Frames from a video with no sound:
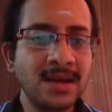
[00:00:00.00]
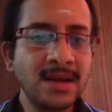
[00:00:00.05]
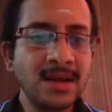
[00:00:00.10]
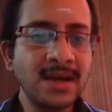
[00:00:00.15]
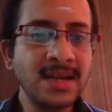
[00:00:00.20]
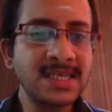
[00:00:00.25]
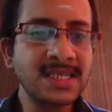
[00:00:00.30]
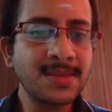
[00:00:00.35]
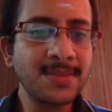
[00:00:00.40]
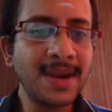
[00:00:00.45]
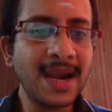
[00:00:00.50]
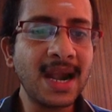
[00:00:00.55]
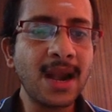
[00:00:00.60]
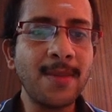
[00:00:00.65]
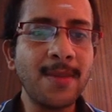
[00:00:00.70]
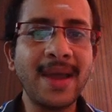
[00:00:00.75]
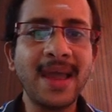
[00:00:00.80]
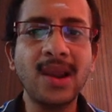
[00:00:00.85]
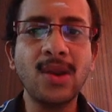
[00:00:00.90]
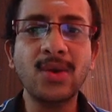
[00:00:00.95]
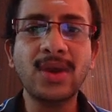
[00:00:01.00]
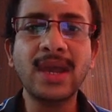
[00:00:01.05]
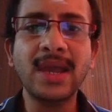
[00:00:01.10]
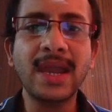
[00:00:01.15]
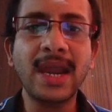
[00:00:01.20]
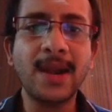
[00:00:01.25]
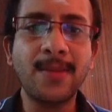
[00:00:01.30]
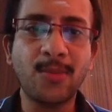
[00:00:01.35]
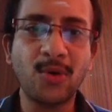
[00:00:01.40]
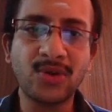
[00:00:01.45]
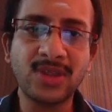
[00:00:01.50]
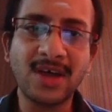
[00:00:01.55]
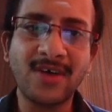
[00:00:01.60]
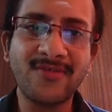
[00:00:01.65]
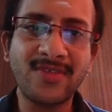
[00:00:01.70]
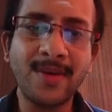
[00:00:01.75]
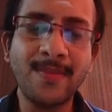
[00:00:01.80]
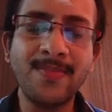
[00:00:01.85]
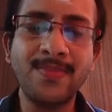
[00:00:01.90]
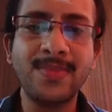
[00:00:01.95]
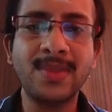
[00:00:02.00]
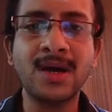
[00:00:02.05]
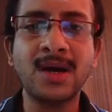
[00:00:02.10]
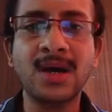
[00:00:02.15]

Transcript: Discriminator, by looking at both of them,